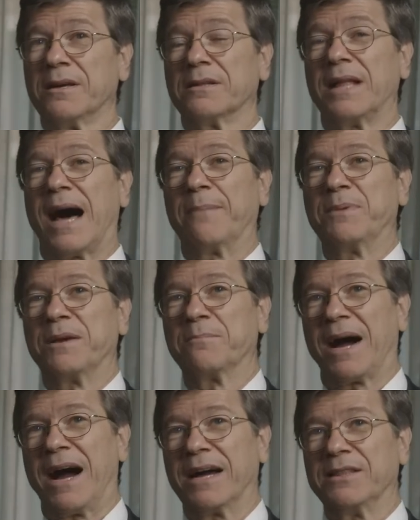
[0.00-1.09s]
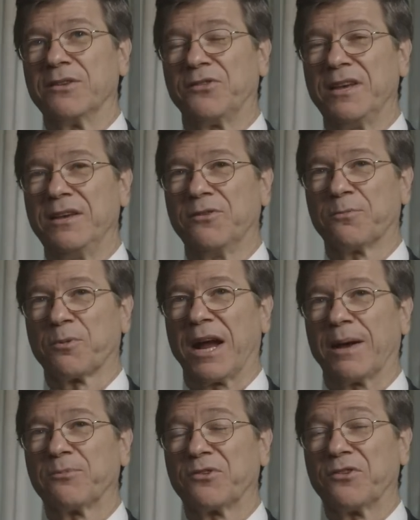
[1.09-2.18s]
lobbying behind the scenes
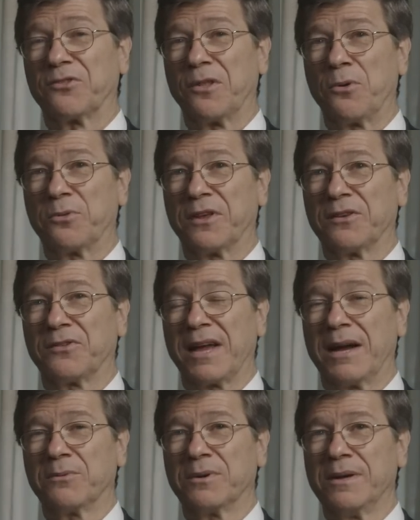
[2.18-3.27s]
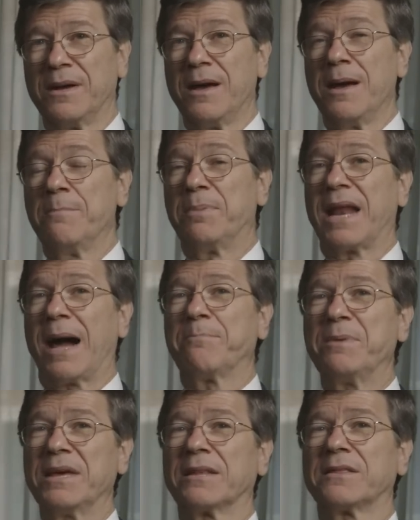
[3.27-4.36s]
perhaps to slow things down, but not
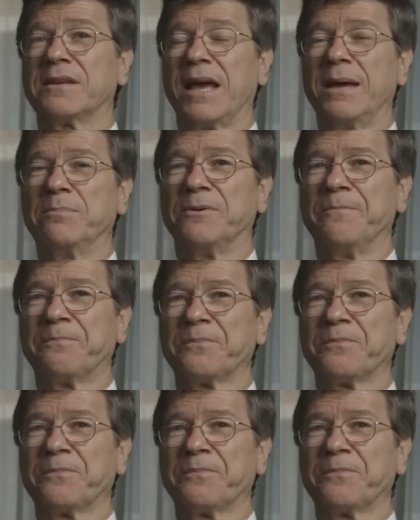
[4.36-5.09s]
being at the table.